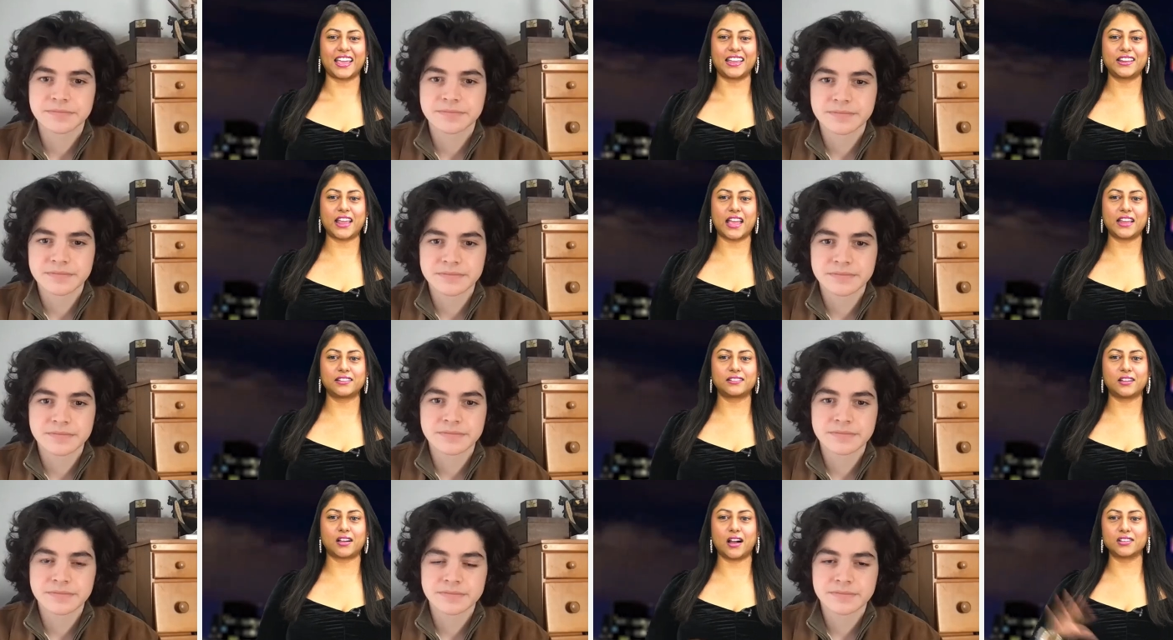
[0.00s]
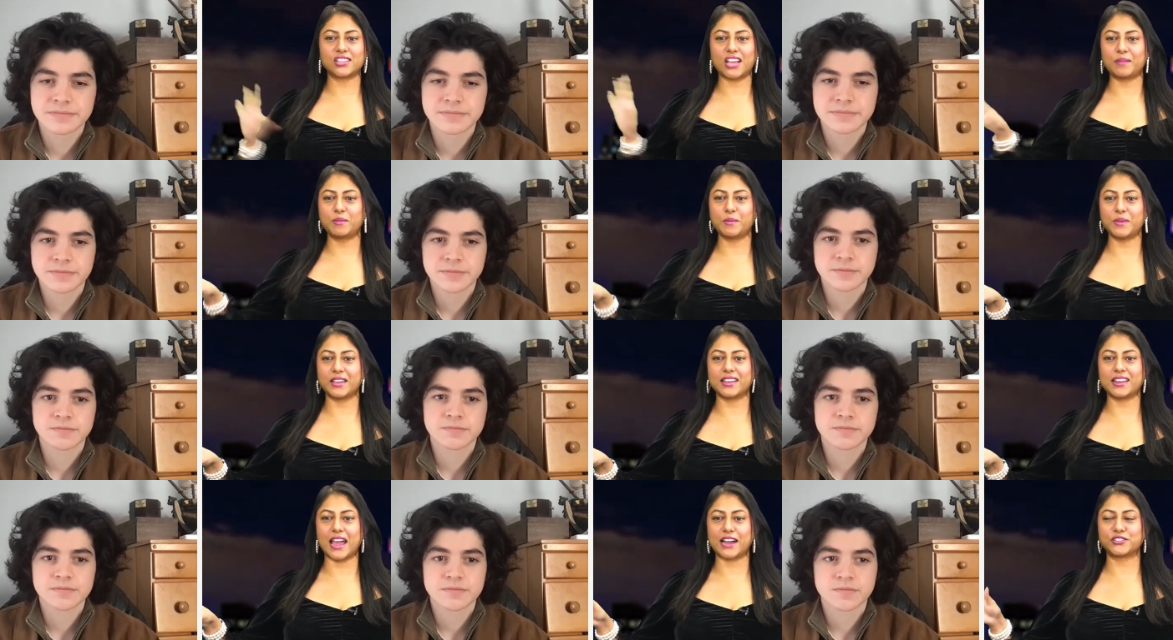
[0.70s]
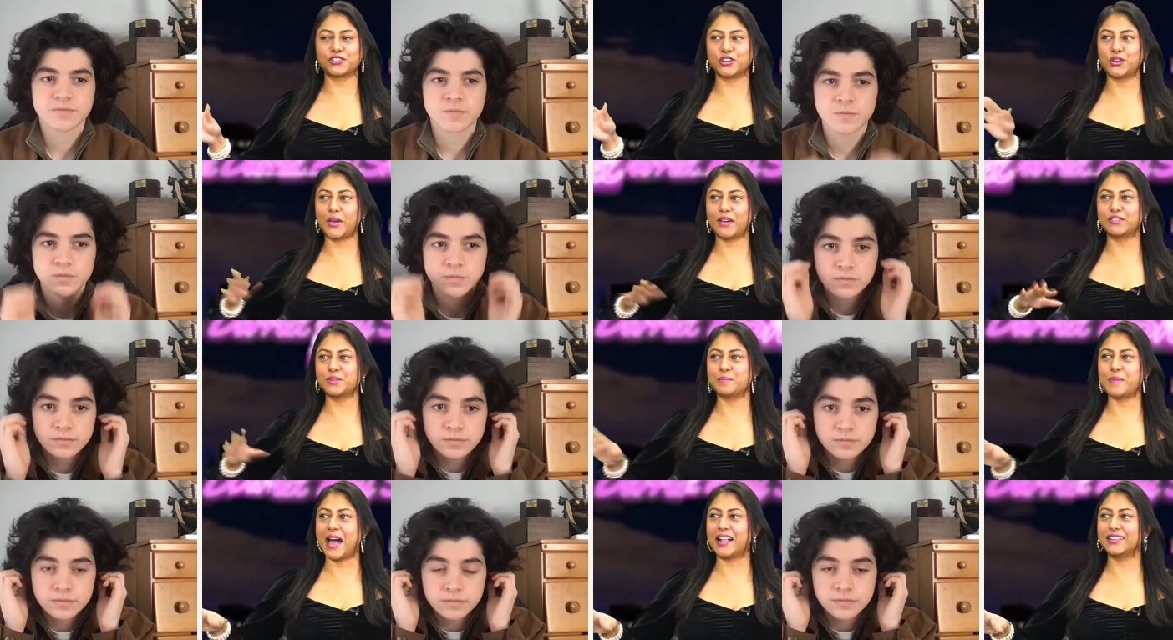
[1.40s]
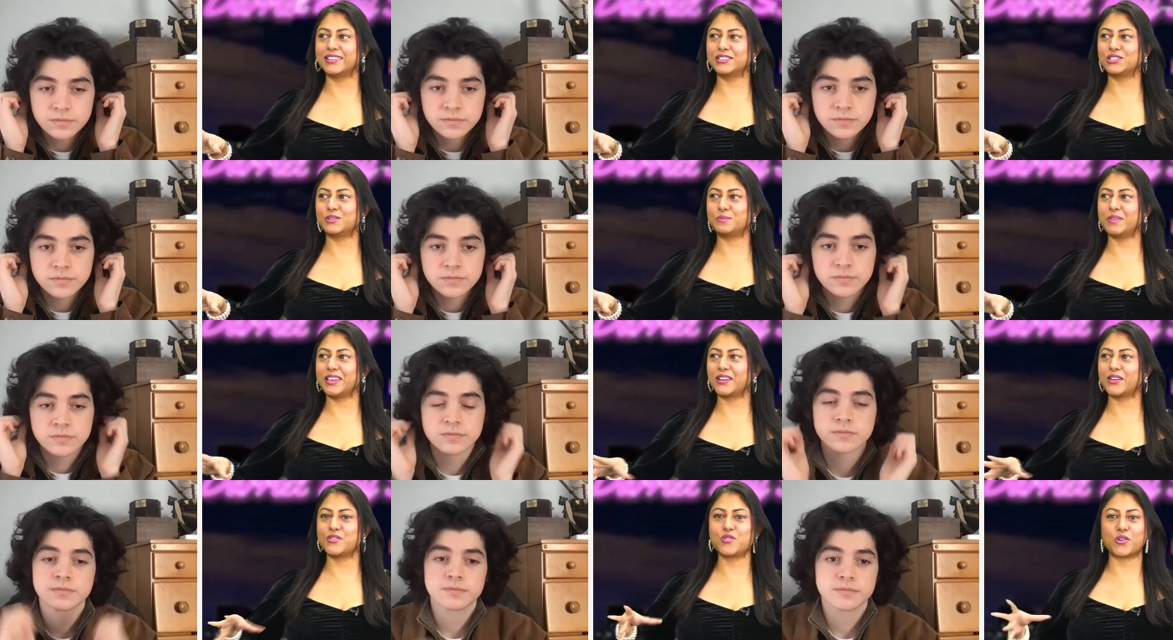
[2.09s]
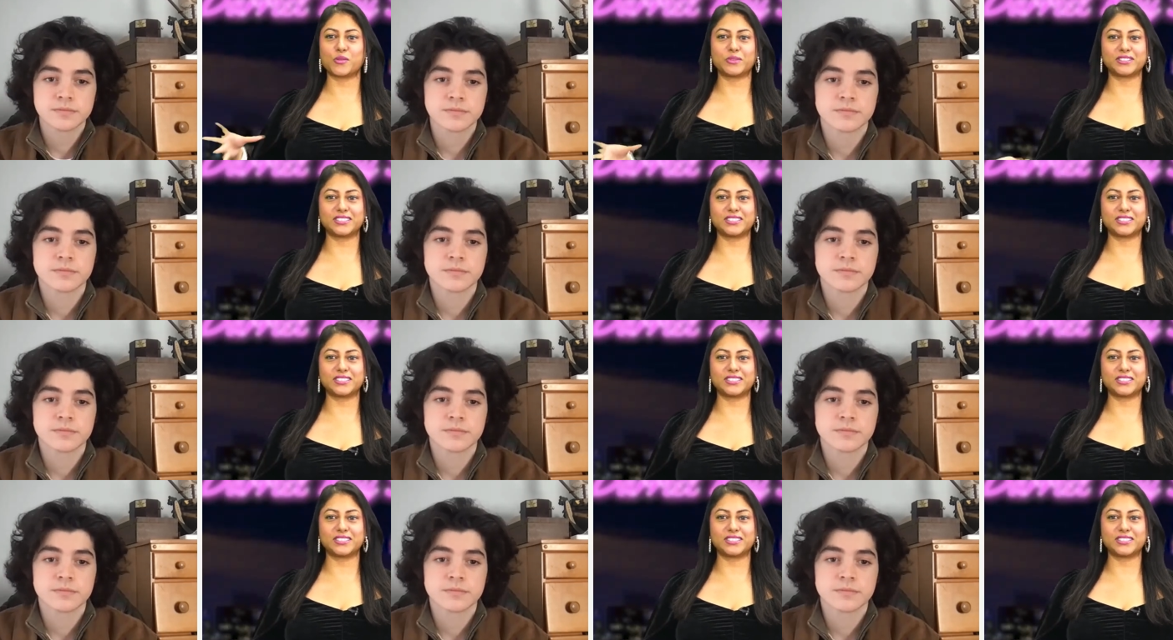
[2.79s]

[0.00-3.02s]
Speaker 1: and, and on top of being an actor, you have to balance being a normal